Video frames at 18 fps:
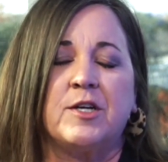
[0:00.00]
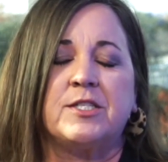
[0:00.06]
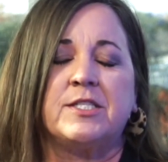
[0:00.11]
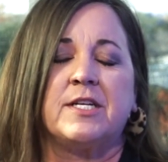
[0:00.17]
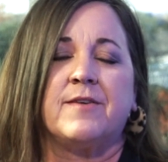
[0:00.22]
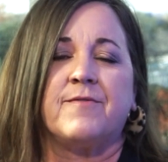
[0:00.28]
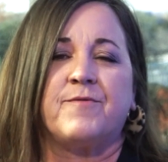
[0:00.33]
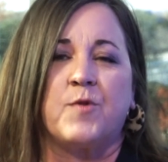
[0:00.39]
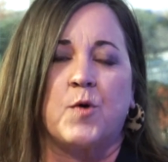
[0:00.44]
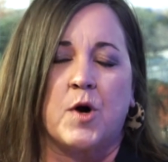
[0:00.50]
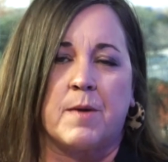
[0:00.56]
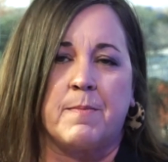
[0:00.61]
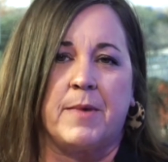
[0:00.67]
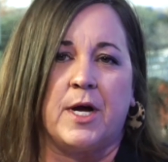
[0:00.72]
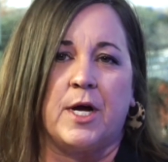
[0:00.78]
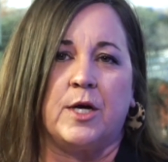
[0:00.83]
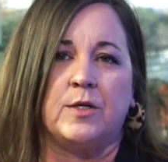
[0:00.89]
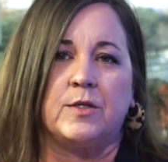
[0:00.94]
and
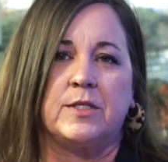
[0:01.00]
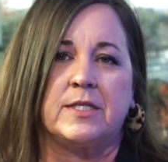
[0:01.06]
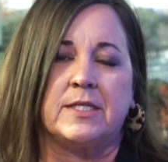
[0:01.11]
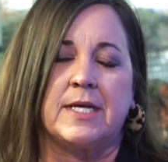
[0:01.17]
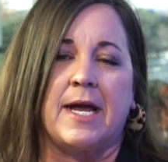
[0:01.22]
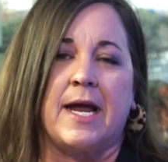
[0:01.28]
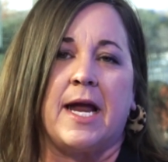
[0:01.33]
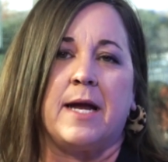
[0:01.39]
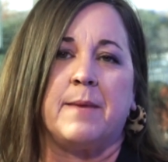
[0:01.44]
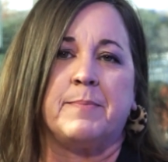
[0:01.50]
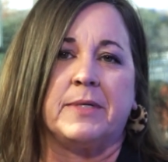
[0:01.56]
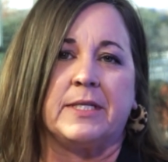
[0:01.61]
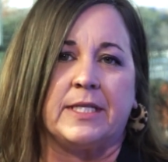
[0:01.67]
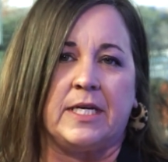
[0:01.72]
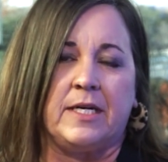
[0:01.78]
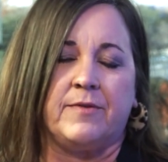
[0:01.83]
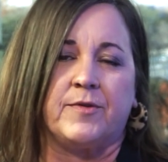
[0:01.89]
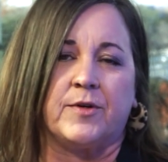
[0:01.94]
foremost a
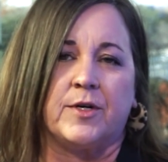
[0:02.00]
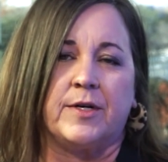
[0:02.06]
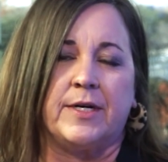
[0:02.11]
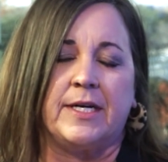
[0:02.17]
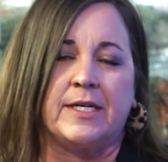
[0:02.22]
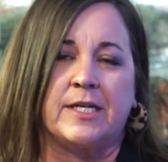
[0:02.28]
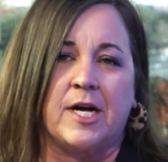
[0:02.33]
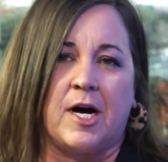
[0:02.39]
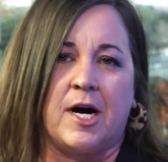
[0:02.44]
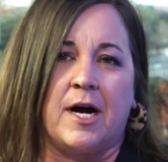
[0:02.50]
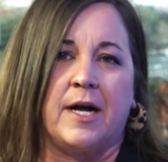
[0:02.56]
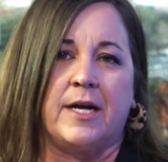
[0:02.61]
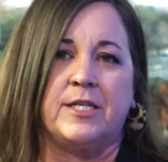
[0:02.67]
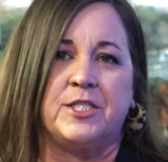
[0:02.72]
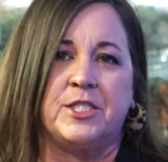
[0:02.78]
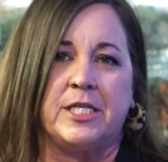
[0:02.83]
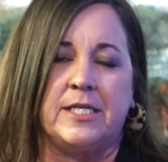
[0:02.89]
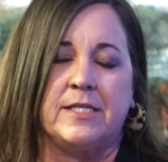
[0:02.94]
believer in
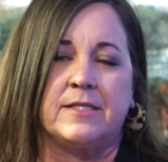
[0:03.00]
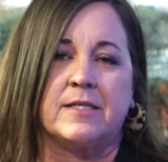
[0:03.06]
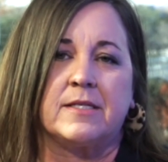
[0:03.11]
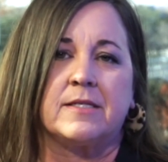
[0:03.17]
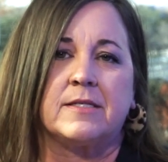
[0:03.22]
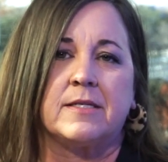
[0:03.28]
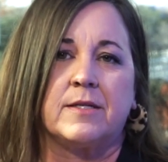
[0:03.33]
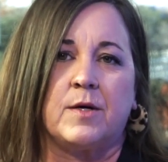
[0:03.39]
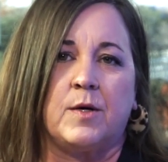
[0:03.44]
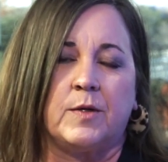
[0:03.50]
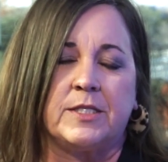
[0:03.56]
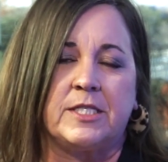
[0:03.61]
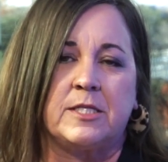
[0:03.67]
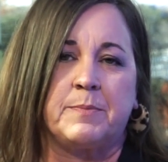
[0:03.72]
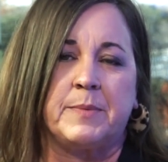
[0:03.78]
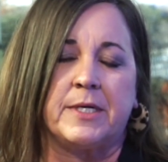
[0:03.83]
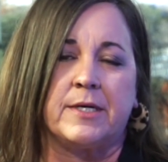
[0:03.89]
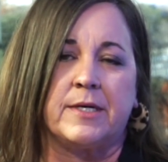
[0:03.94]
God, Jesus, and the Holy
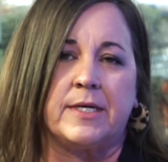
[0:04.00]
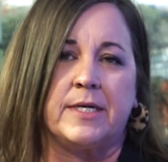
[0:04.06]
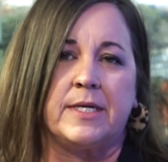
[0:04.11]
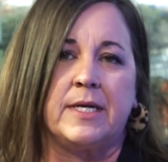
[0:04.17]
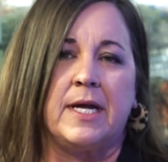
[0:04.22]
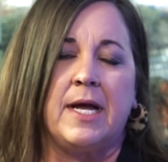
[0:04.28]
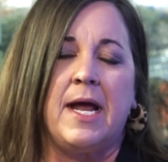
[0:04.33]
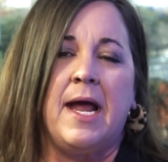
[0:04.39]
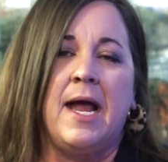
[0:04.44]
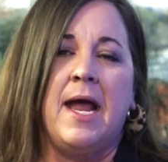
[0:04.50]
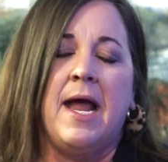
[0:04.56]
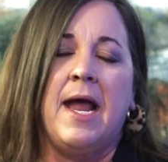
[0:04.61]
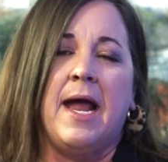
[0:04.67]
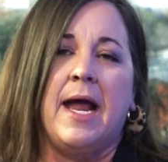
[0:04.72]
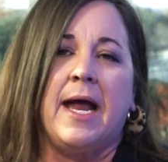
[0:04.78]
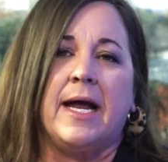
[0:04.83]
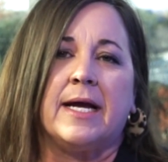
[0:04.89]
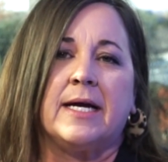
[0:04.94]
Spirit.
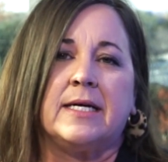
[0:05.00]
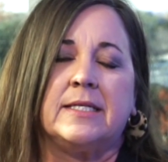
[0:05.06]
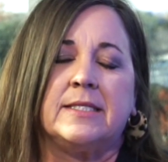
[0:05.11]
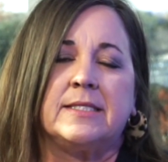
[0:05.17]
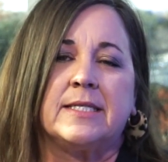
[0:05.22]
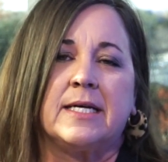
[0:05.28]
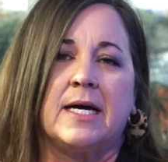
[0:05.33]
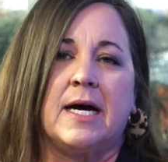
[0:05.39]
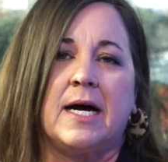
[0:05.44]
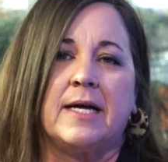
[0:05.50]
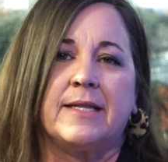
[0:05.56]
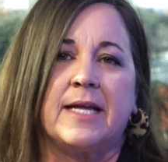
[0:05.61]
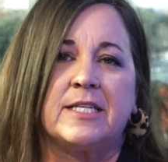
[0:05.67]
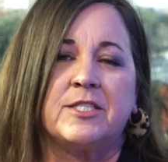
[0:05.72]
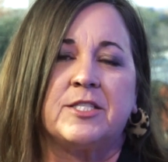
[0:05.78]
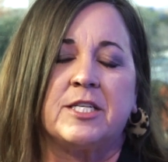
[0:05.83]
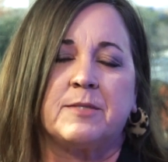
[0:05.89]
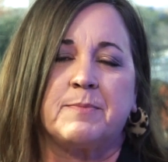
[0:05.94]
And
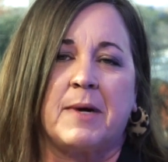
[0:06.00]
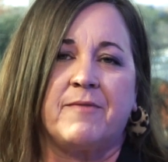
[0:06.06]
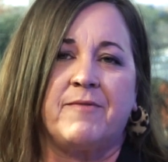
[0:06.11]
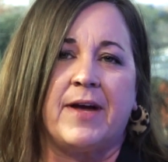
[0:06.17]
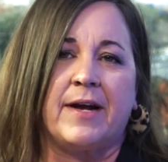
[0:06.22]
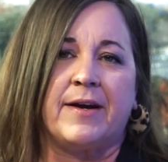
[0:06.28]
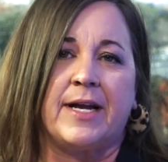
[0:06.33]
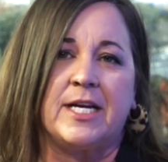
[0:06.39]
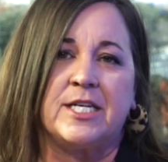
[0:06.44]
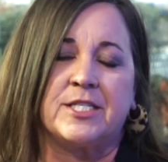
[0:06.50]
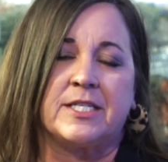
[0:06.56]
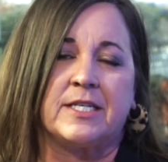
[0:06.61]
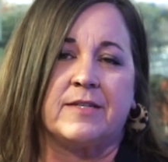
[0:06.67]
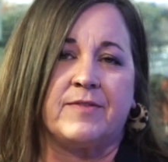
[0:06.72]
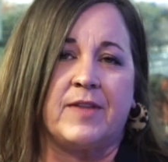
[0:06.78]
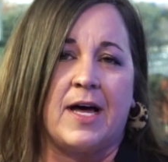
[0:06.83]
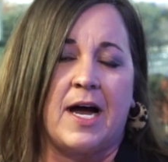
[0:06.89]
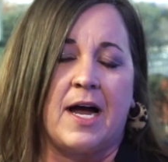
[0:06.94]
that's just my foundation
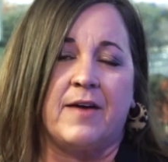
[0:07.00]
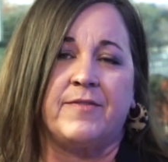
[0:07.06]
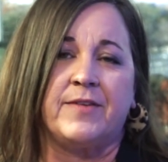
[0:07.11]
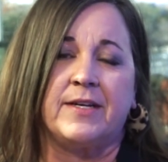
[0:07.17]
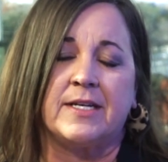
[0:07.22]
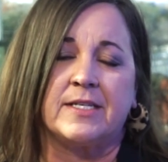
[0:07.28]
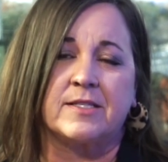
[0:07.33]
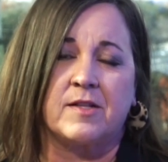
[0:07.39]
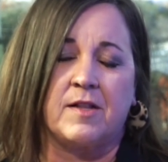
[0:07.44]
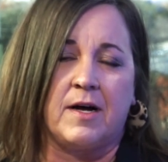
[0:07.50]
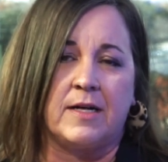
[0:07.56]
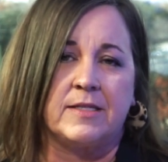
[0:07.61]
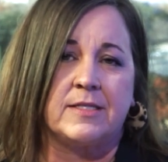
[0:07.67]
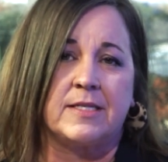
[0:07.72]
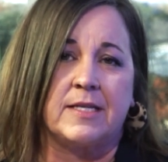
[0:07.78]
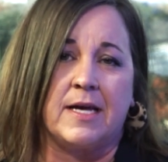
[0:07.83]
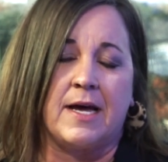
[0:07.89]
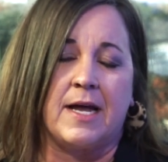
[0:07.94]
of life. And as Claude
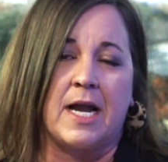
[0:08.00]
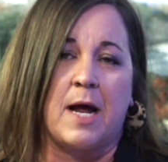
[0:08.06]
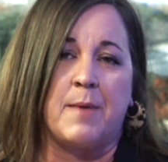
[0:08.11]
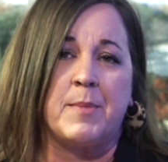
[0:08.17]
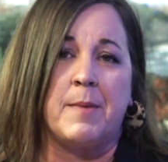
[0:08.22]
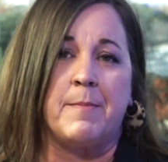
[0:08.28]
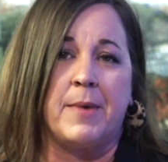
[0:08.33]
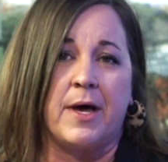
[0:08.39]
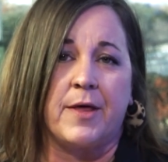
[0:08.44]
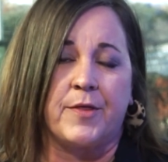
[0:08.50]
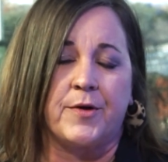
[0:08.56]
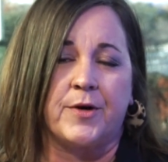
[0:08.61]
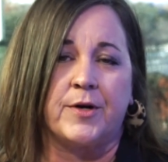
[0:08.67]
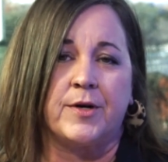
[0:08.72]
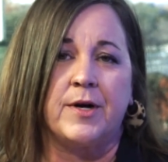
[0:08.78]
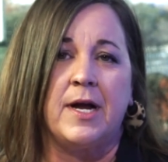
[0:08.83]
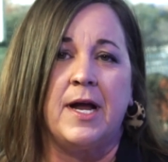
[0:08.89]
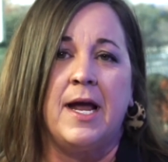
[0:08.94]
said, I'm a
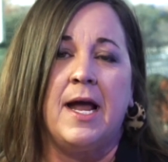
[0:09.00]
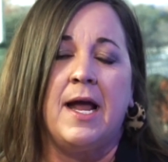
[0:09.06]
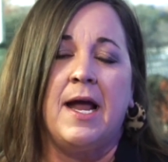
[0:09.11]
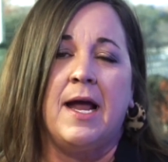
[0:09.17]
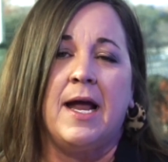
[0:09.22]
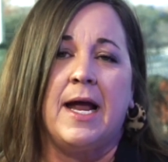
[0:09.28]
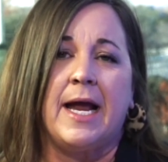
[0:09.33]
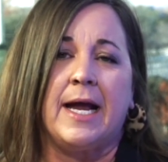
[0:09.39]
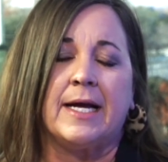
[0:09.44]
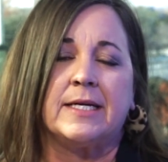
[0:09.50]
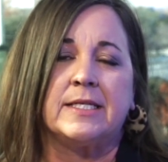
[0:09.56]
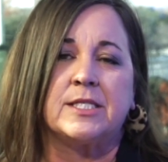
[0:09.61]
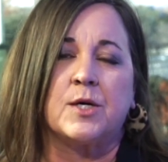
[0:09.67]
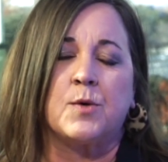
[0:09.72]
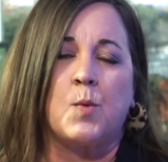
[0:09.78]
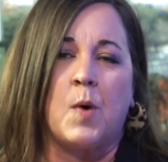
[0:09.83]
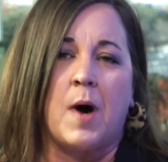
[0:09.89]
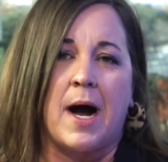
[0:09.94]
mother and
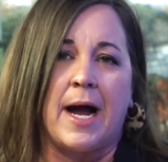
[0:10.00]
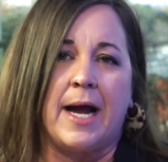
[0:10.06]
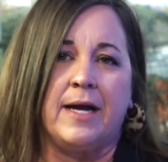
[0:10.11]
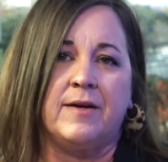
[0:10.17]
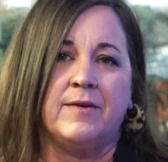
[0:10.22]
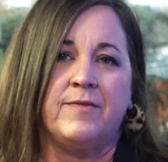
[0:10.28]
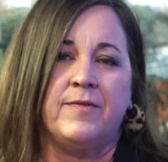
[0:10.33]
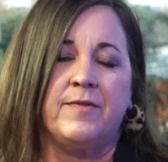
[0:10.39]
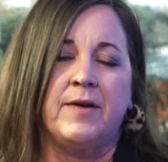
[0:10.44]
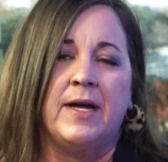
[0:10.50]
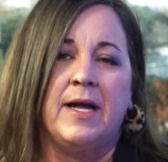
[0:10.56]
a wife